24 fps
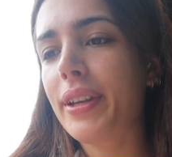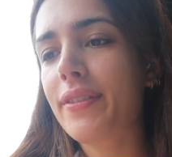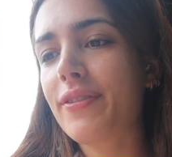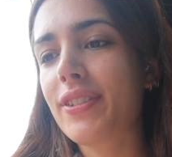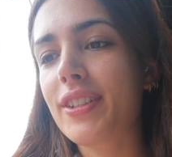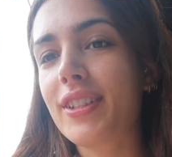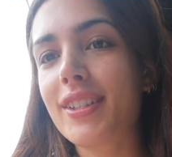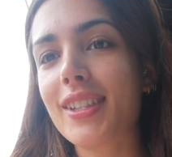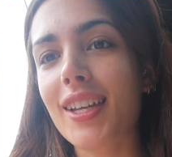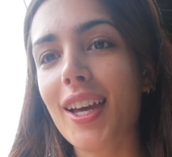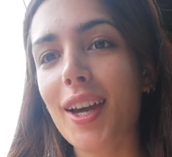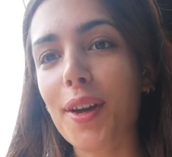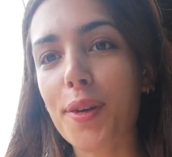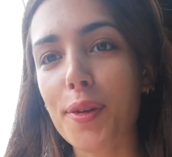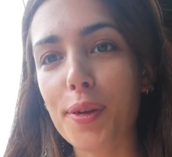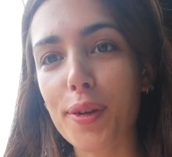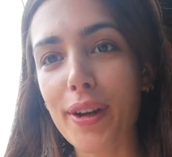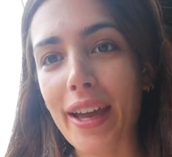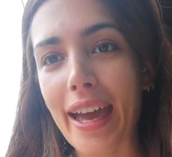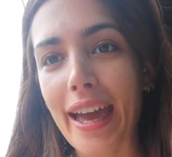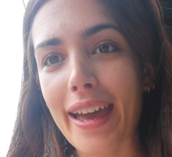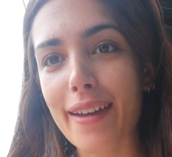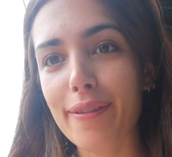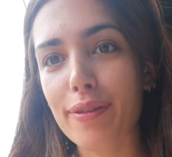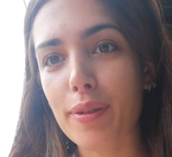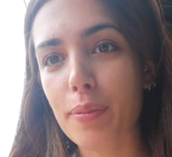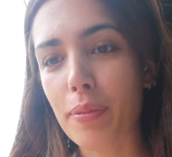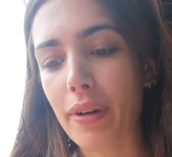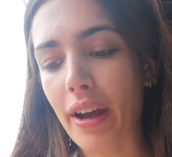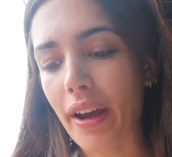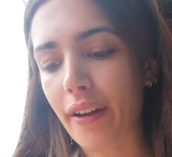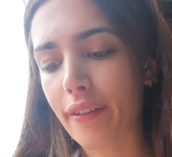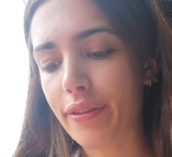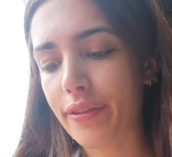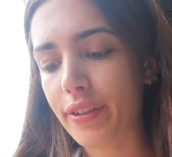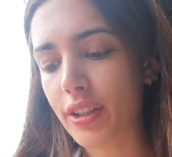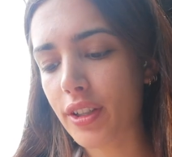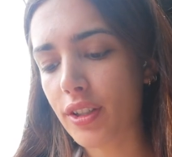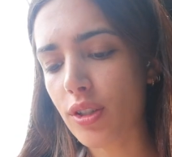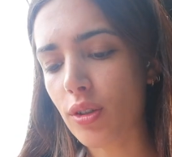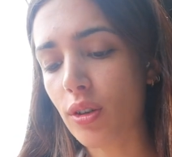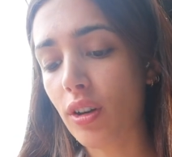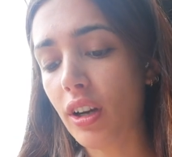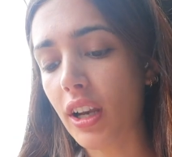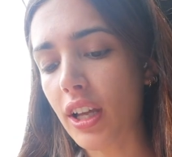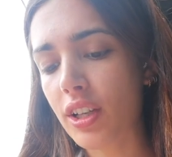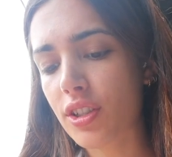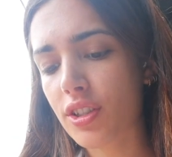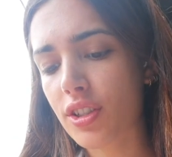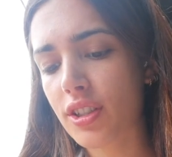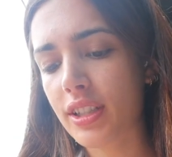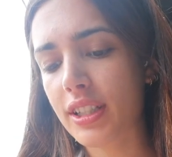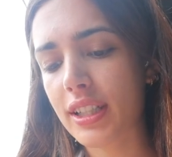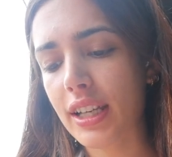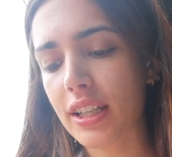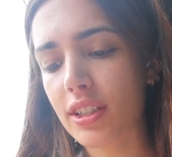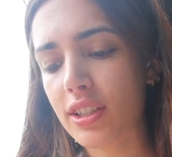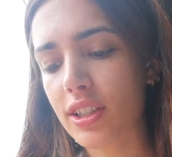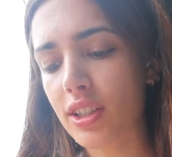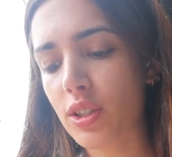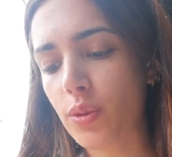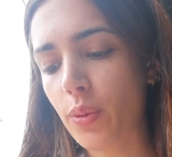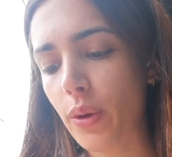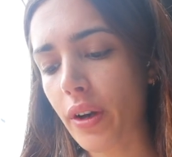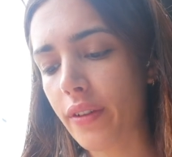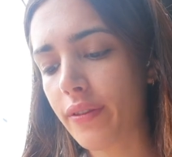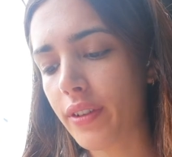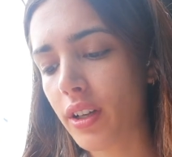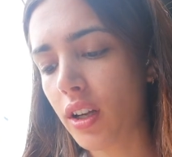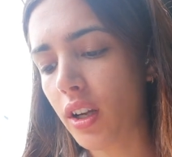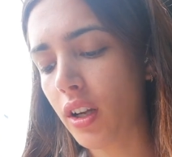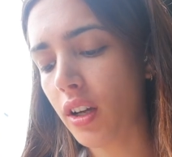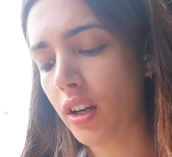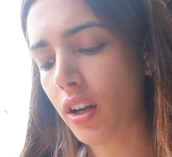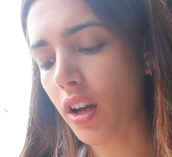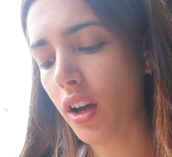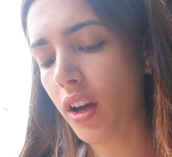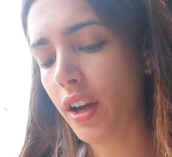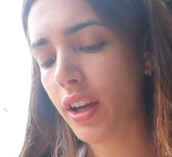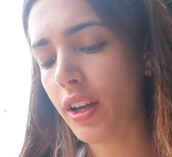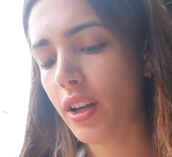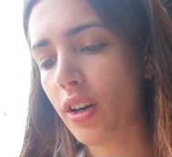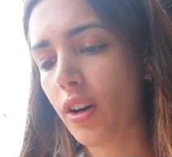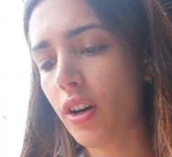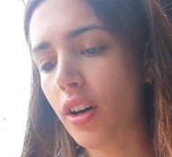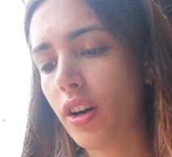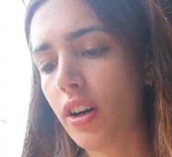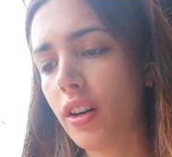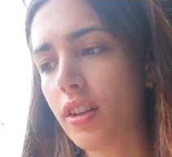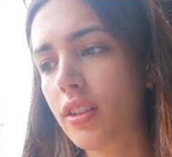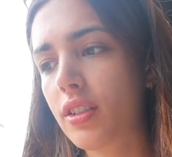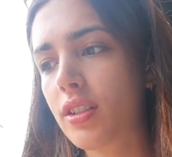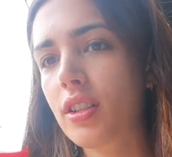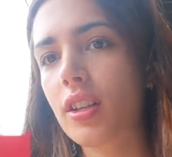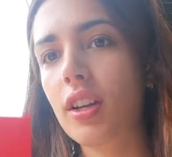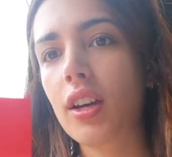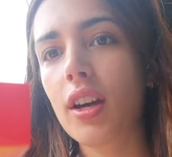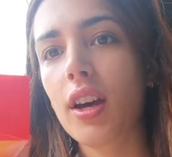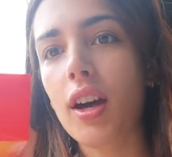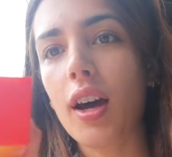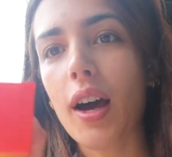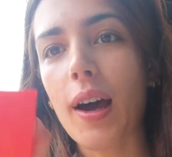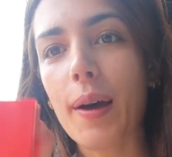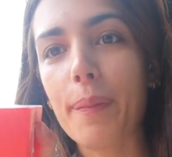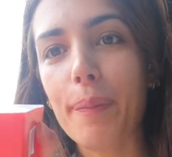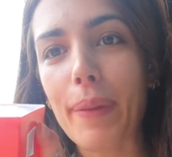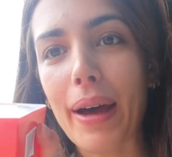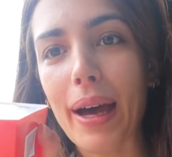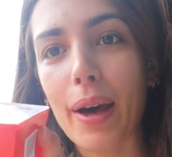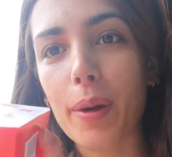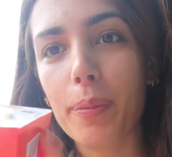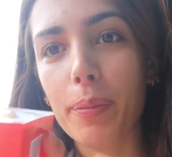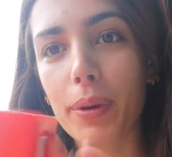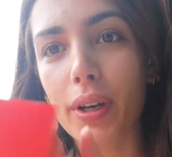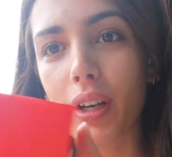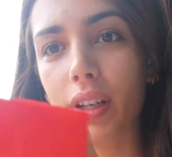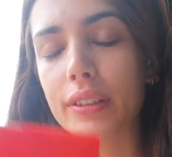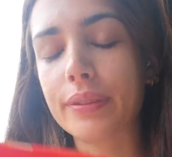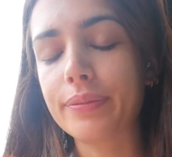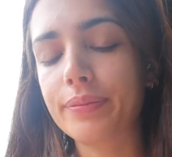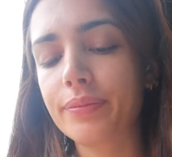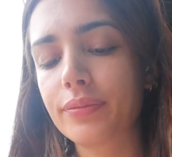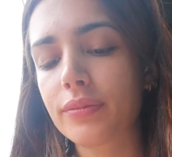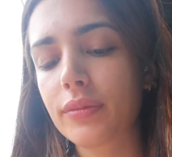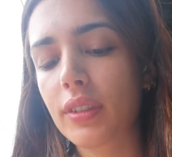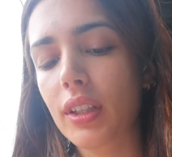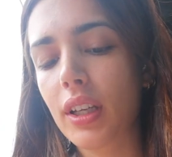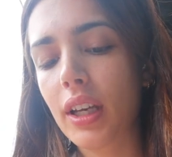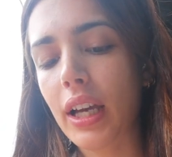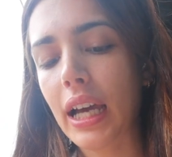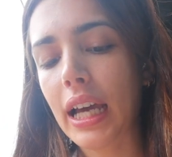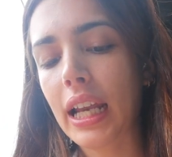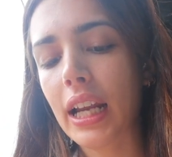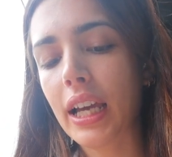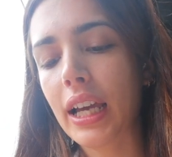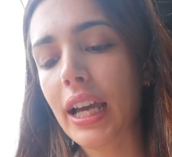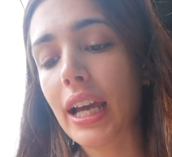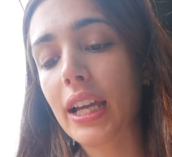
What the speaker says: in the Circle K for breakfast, or lunch, because it's actually 12 o'clock. I got a bao bun, and I